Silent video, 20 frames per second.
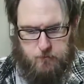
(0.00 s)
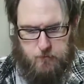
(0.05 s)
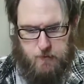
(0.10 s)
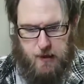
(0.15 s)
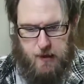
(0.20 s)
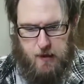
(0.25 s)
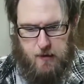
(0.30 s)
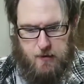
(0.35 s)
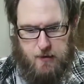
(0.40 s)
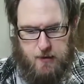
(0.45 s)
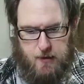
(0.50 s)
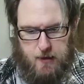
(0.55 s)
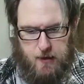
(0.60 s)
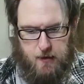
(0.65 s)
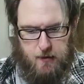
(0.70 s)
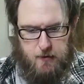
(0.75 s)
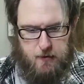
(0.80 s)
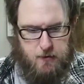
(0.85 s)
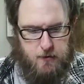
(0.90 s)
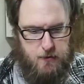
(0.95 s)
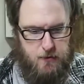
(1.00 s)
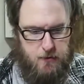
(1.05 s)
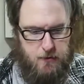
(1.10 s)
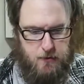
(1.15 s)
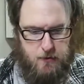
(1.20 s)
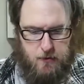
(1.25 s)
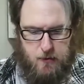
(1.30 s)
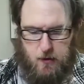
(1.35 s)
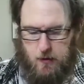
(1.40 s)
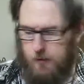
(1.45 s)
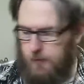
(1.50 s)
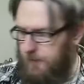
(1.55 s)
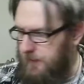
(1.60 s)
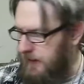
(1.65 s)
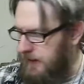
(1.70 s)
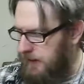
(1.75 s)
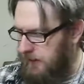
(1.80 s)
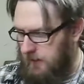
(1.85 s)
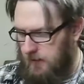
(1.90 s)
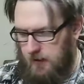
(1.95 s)
What the hell is that? Oh,
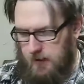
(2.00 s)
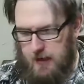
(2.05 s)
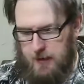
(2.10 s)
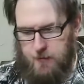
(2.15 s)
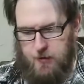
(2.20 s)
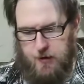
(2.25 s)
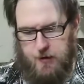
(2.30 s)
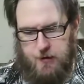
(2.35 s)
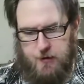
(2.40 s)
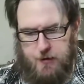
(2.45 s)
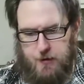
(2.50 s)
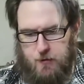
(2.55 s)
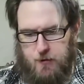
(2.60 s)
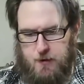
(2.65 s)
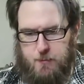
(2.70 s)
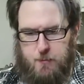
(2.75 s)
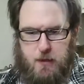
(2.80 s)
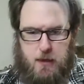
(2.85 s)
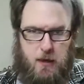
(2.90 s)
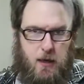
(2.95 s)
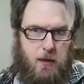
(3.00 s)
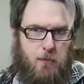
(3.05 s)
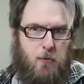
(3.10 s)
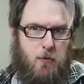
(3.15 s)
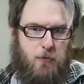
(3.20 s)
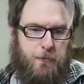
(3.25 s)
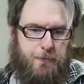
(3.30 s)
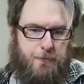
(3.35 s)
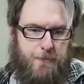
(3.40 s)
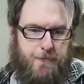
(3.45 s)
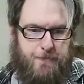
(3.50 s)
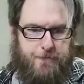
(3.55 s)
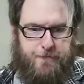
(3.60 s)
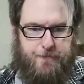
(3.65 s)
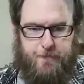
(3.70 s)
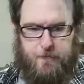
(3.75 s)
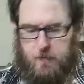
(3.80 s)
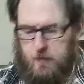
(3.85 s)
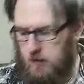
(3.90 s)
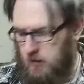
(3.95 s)
it came with another USB cable.
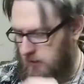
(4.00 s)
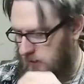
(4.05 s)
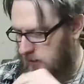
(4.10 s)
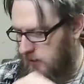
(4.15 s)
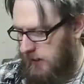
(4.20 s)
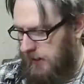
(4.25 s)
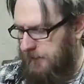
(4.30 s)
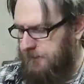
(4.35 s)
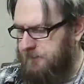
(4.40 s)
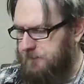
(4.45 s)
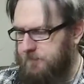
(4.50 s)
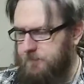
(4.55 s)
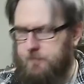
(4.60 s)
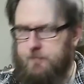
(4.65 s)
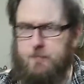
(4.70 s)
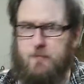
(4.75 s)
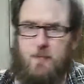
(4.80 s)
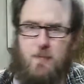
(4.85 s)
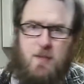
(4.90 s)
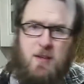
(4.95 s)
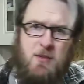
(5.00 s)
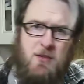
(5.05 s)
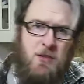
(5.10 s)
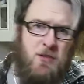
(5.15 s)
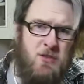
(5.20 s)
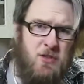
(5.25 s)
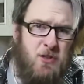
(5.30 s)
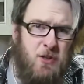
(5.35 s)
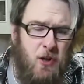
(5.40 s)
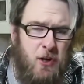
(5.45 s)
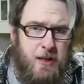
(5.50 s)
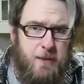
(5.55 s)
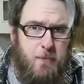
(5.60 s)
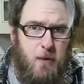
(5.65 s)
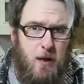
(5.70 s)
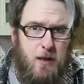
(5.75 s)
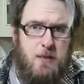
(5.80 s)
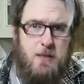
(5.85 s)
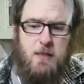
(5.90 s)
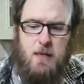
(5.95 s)
Okay, so this is
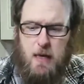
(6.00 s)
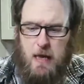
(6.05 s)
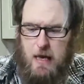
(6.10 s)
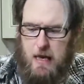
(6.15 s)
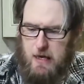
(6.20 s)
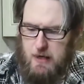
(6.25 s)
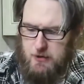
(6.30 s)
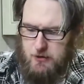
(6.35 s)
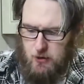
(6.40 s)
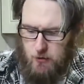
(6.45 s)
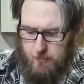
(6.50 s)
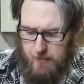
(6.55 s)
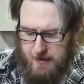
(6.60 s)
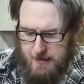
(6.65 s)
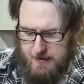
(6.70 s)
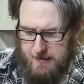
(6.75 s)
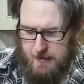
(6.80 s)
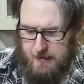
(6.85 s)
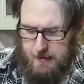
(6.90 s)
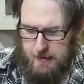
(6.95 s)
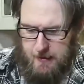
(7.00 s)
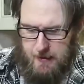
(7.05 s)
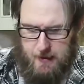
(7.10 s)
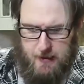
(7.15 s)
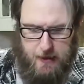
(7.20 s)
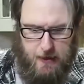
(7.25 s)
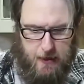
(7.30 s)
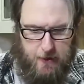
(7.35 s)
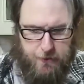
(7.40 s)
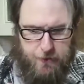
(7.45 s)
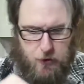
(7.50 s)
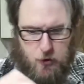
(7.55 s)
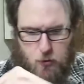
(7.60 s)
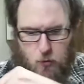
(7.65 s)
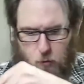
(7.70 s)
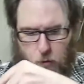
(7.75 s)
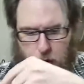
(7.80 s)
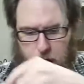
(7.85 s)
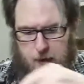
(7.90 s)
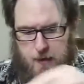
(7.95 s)
$30. So basically, if
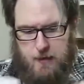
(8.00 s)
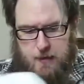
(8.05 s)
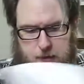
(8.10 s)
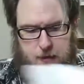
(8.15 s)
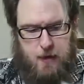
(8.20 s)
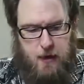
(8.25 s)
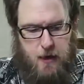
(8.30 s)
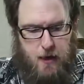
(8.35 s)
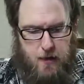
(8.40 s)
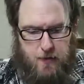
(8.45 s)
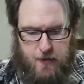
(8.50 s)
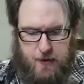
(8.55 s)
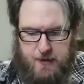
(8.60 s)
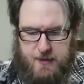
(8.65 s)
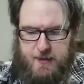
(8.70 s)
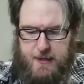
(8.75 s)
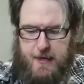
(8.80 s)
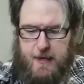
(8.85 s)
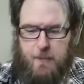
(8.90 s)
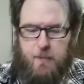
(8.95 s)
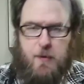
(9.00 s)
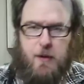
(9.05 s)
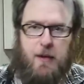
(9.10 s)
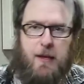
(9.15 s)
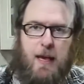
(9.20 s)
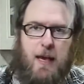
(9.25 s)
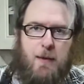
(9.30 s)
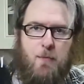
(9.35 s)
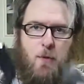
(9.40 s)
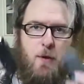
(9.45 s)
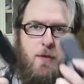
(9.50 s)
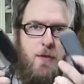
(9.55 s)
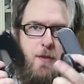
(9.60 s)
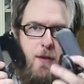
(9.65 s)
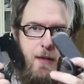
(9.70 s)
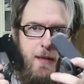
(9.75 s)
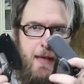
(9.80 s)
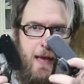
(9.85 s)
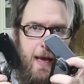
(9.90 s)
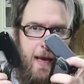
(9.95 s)
you want the setup that came with
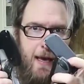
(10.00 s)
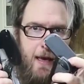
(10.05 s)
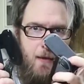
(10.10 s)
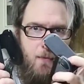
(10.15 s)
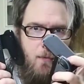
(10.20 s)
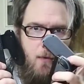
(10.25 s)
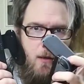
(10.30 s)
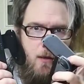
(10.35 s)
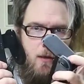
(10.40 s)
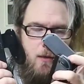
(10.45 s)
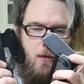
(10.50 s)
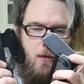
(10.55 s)
the game,